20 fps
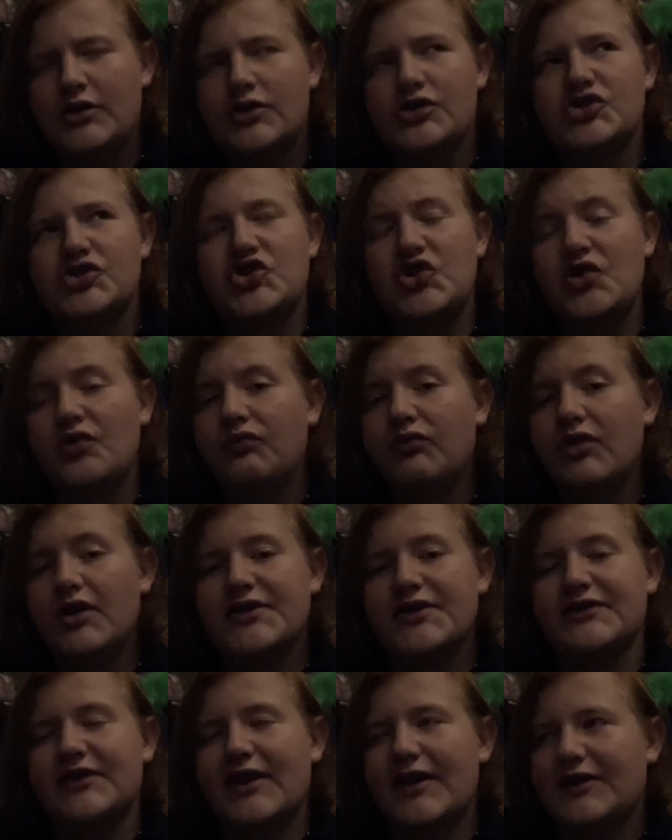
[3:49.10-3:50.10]
She
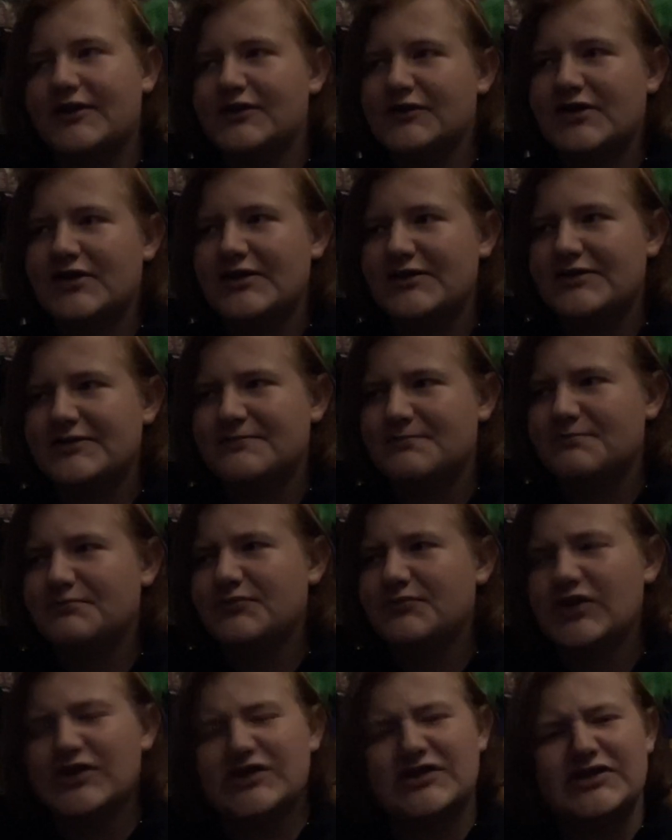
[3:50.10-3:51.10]
looks like she's
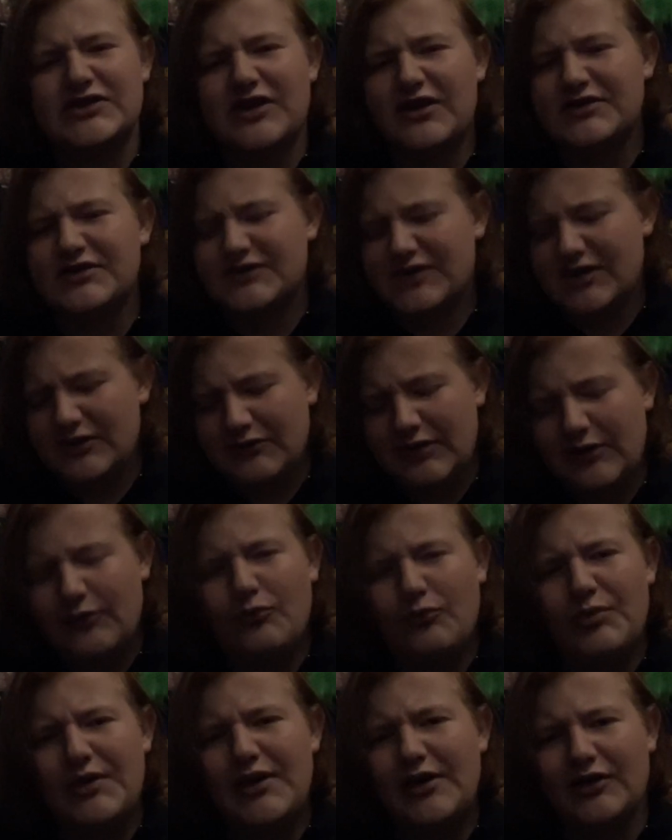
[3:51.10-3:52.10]
disgustingly
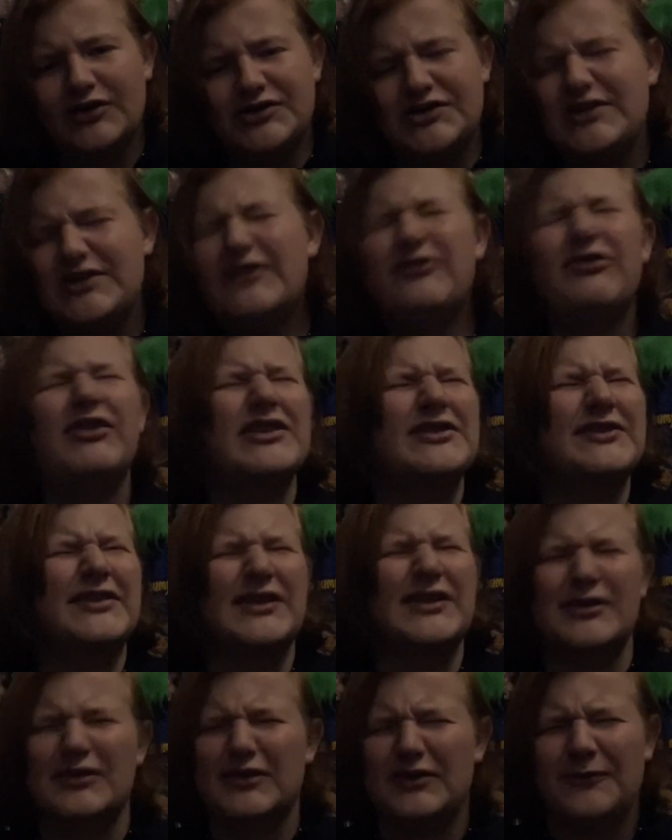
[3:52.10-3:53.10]
weird. She looks
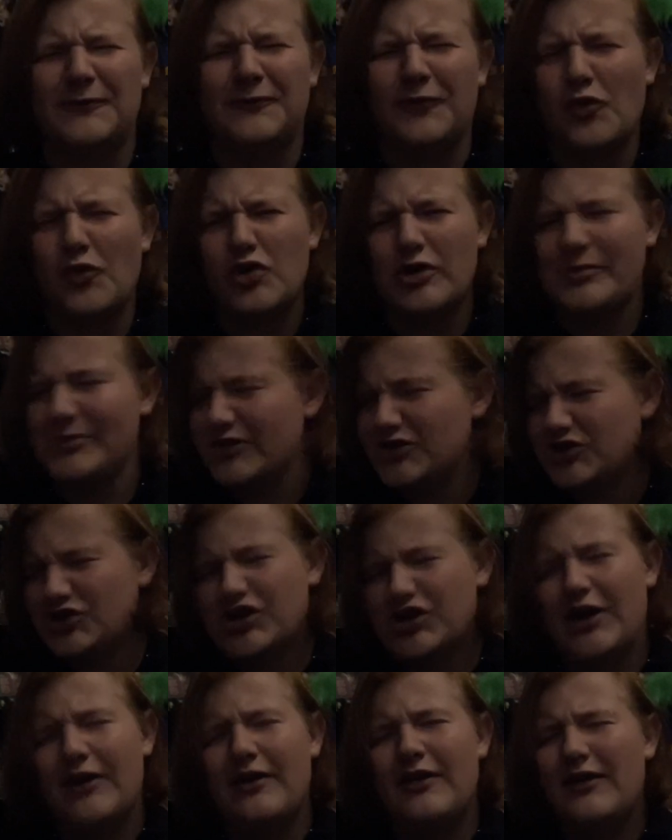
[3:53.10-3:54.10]
deformed and
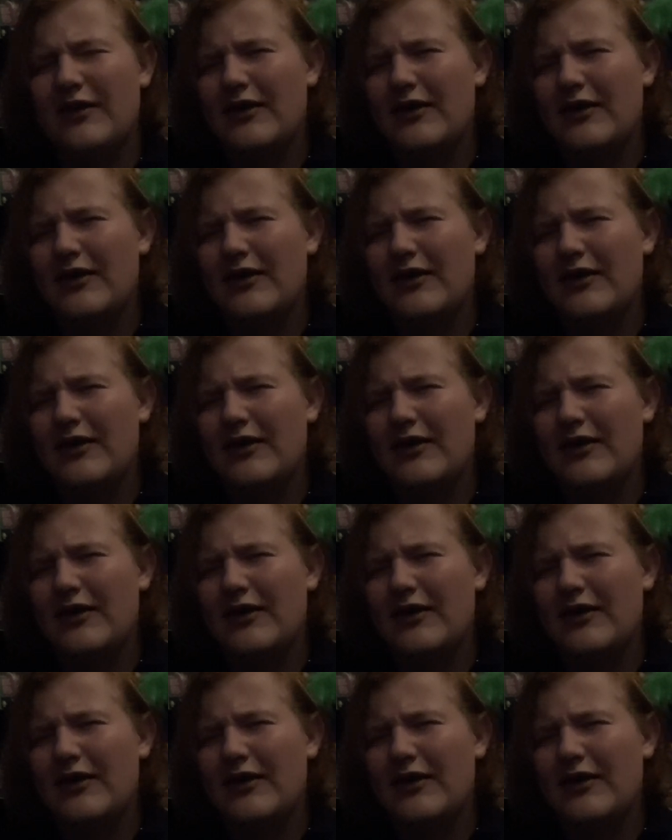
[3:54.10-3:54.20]
shit.